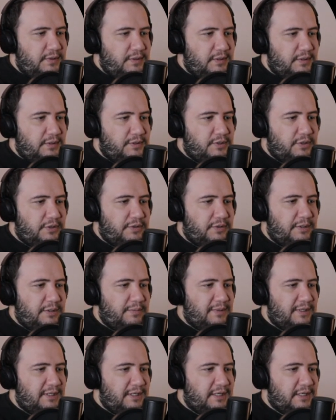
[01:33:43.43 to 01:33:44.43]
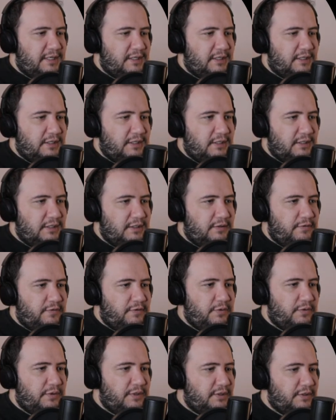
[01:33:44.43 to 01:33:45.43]
So Emilia, if
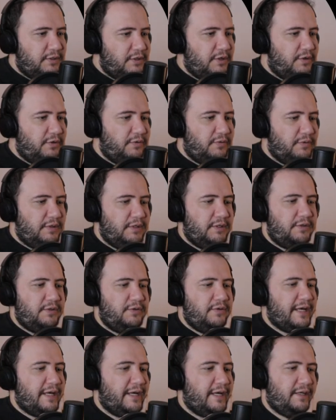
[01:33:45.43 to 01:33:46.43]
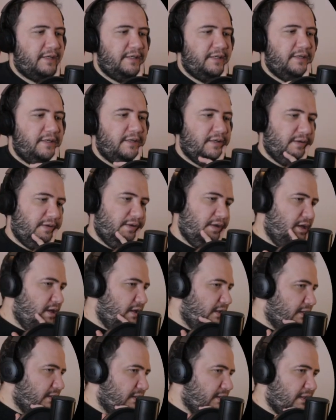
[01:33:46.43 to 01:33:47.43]
you want to go and do that,
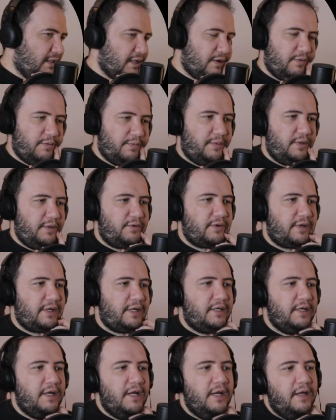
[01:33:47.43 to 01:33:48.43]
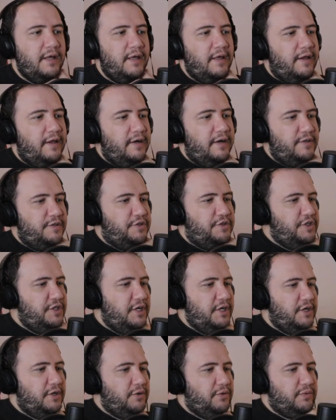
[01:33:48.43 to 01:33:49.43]
that would be great.
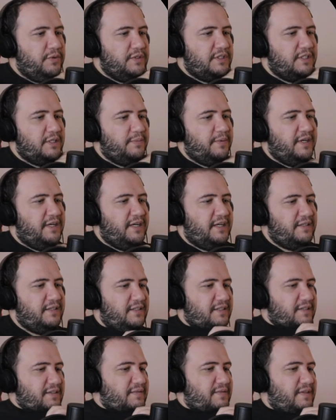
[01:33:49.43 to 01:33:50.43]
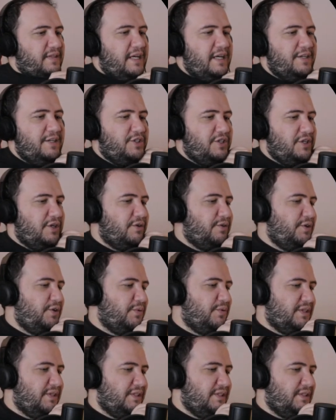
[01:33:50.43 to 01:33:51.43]
Gio, what's up, guys? Hey Gio, you
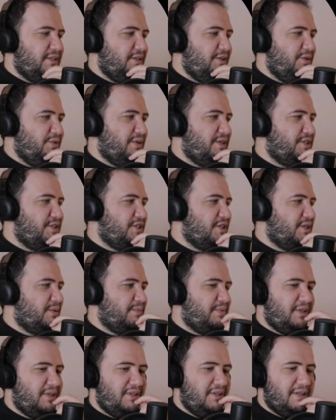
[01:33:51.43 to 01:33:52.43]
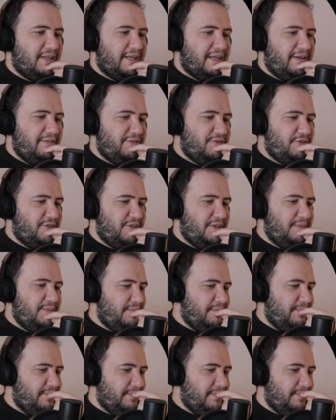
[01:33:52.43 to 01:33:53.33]
wanna jump in the live stream?